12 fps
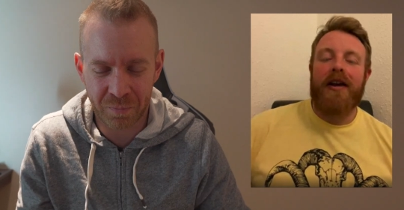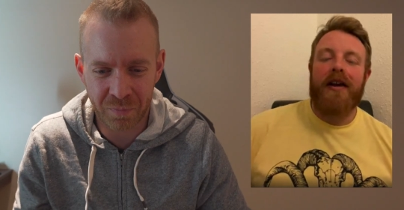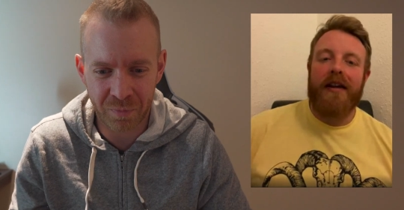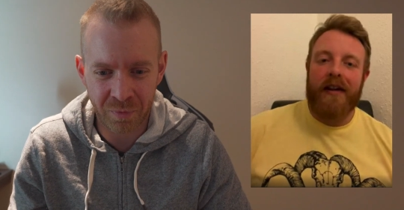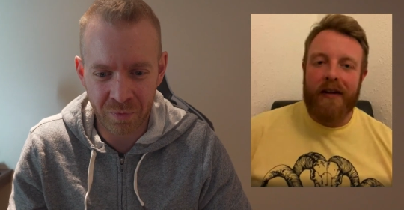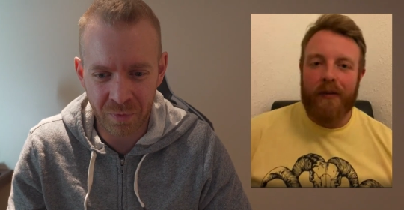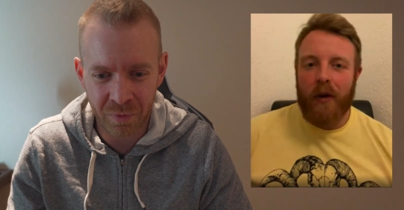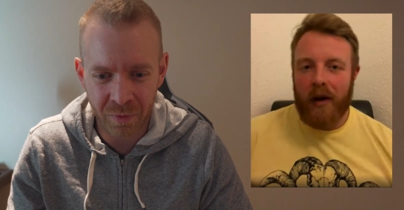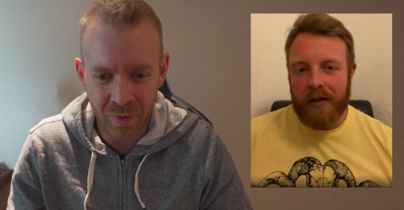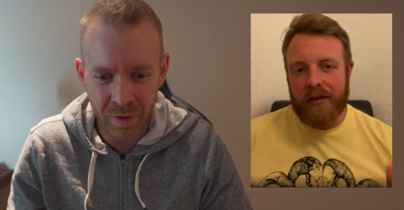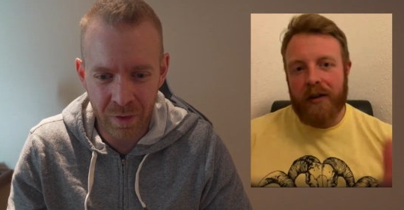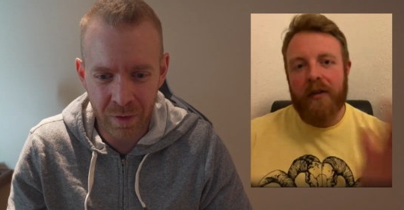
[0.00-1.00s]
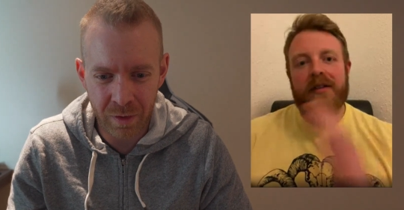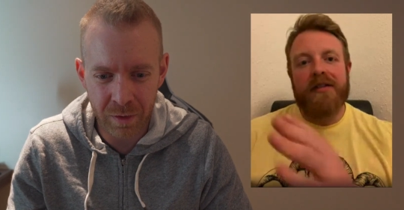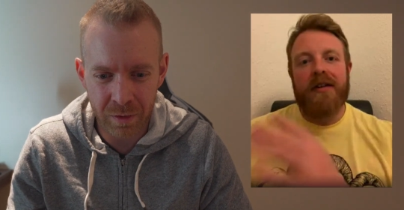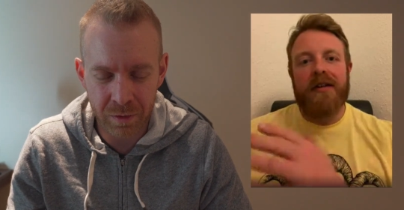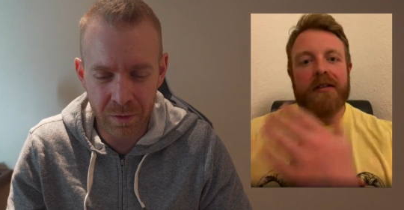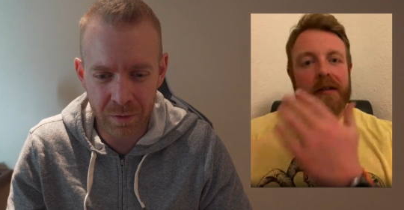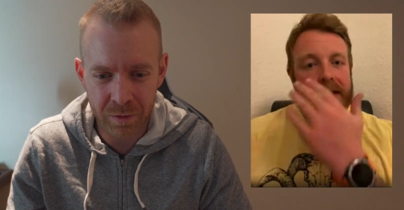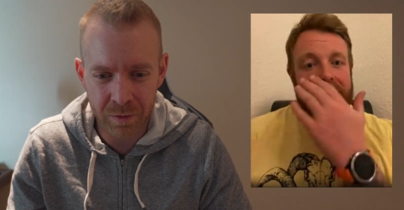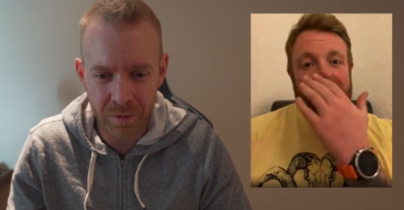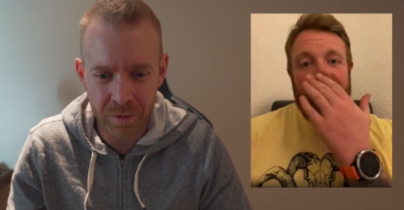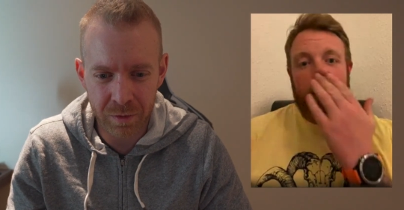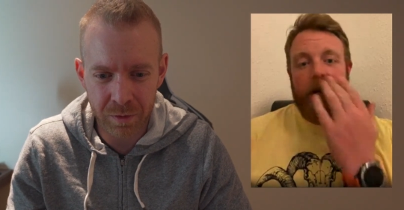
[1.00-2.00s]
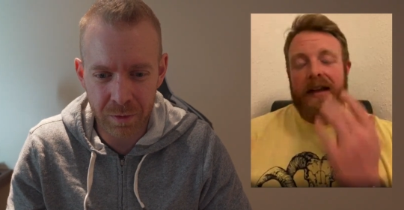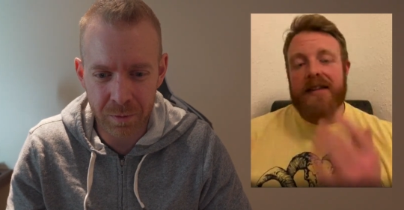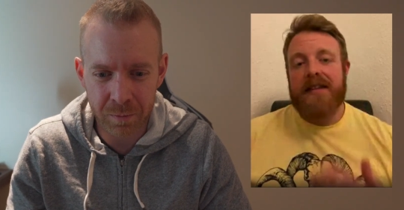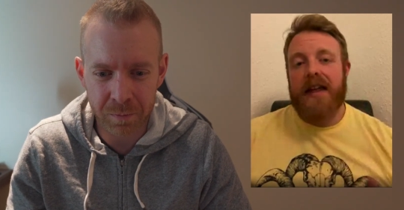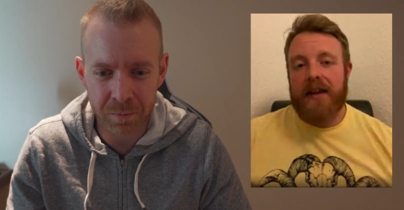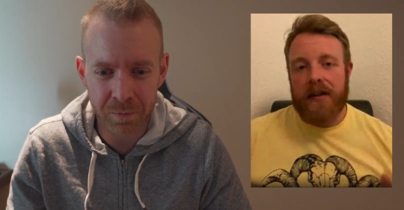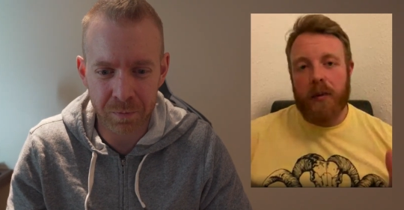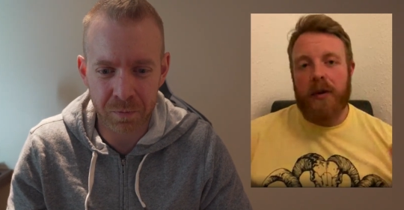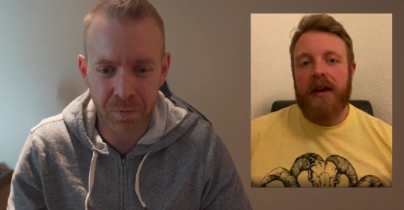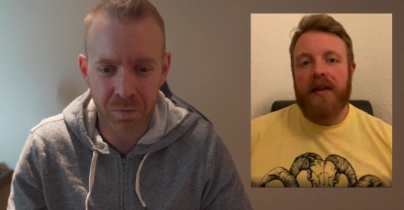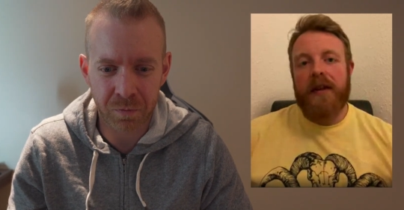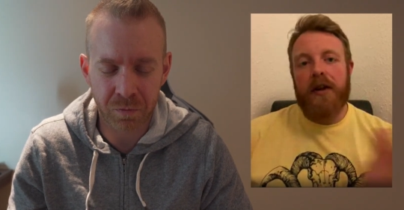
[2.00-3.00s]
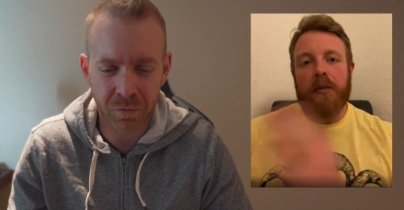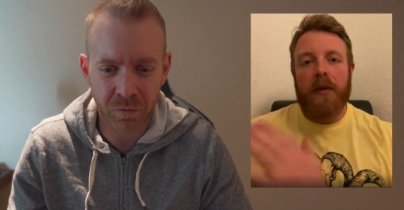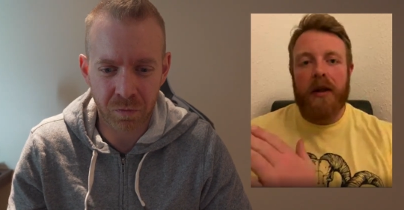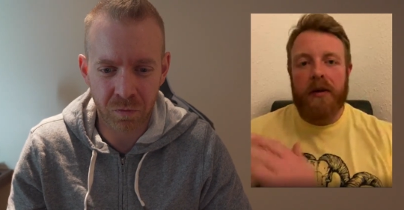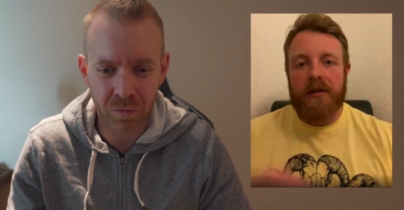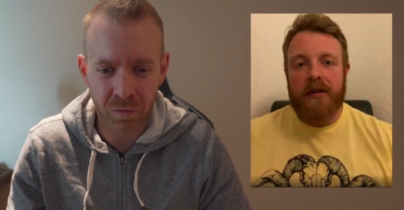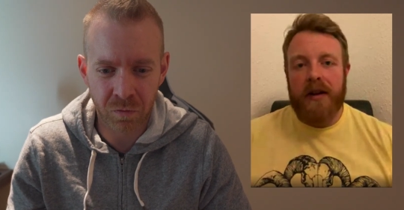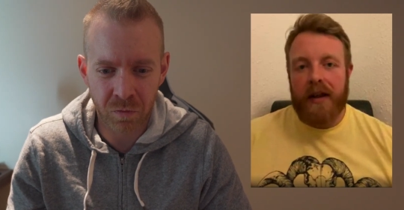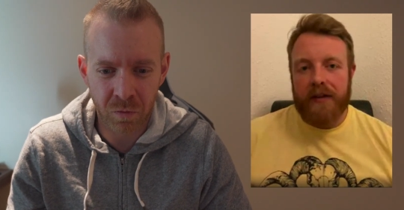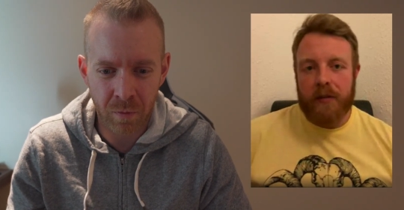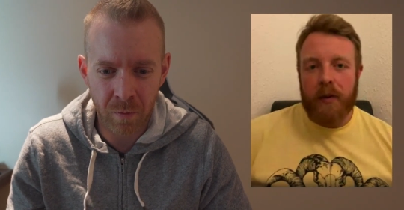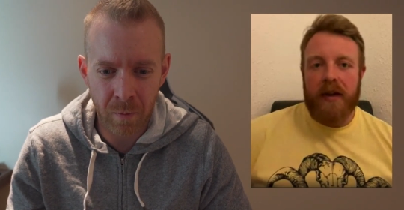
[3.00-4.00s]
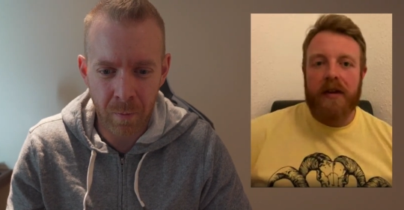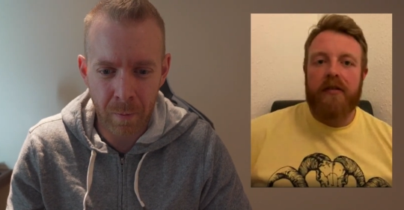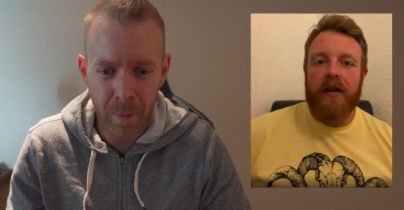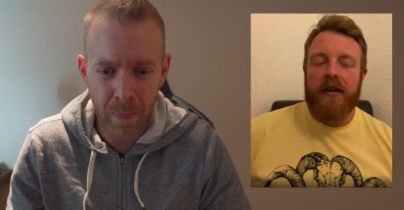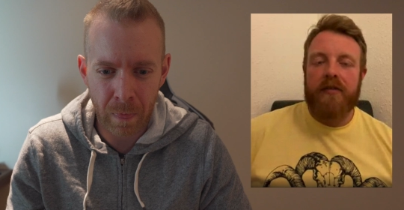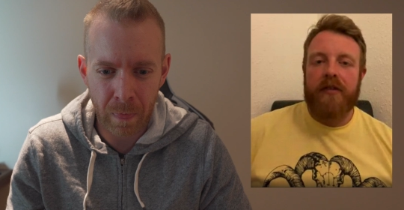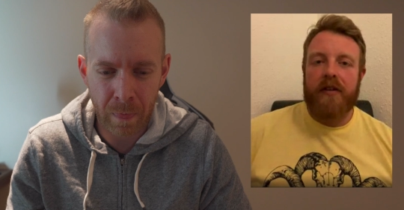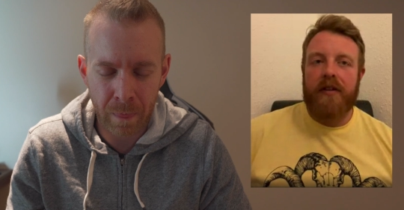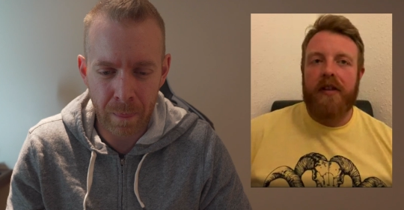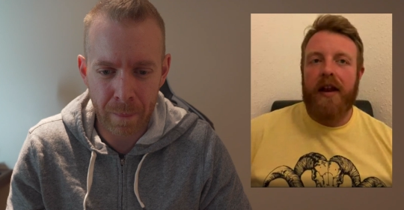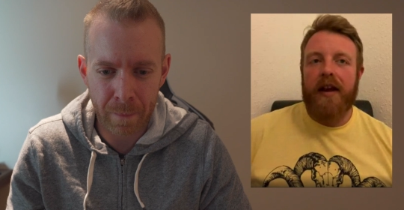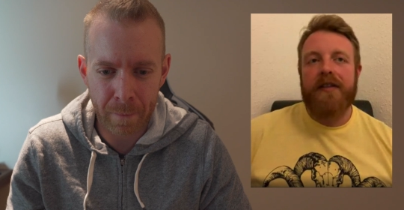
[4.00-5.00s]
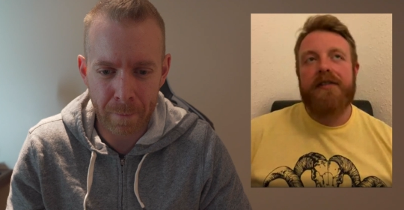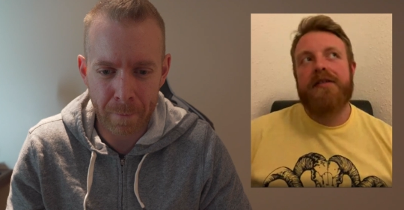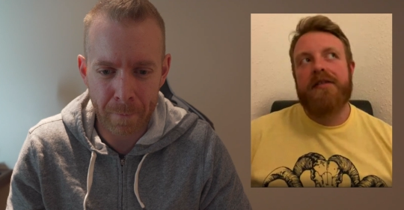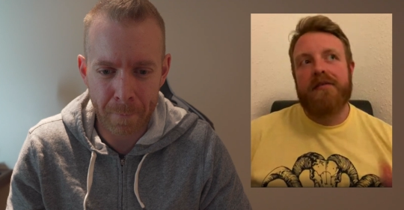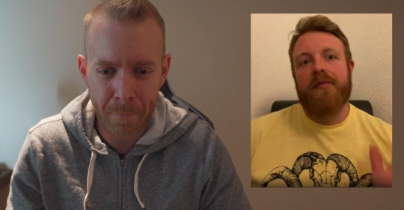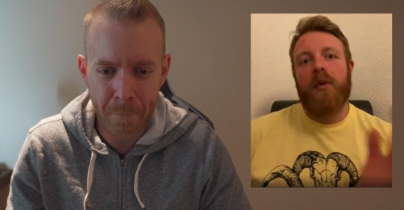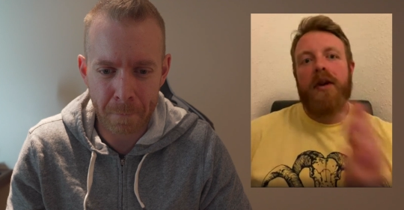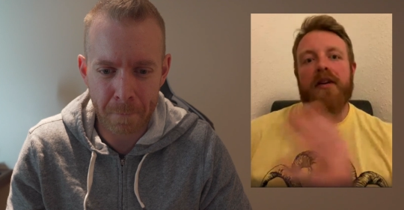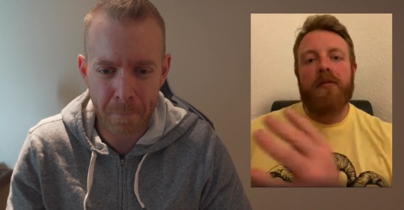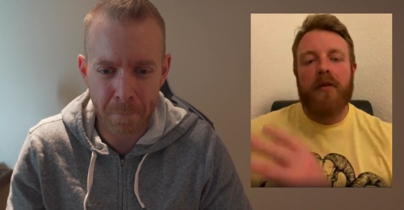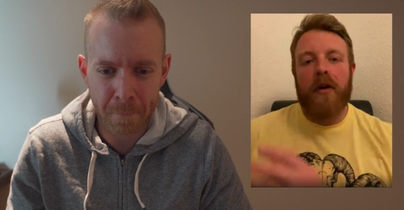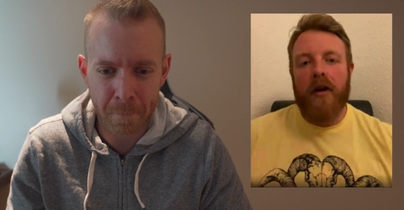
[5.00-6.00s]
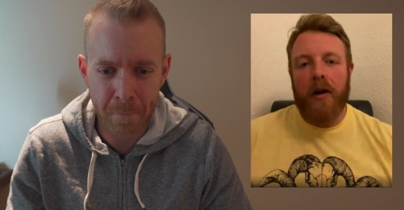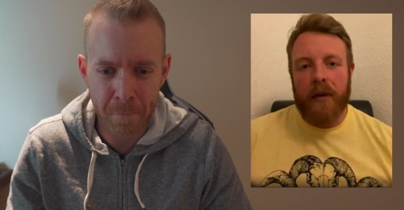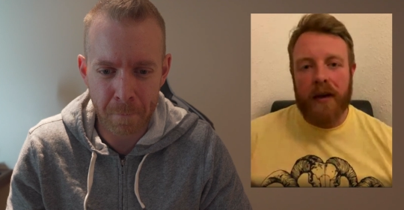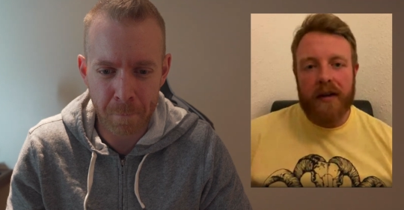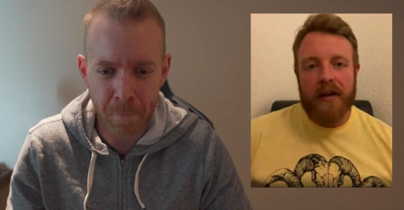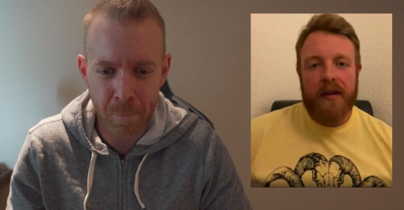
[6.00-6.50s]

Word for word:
Speaker 1: it, and then what I'll do is I'll I'll get to the end of the week and then upload the last week ready for the next week of programming.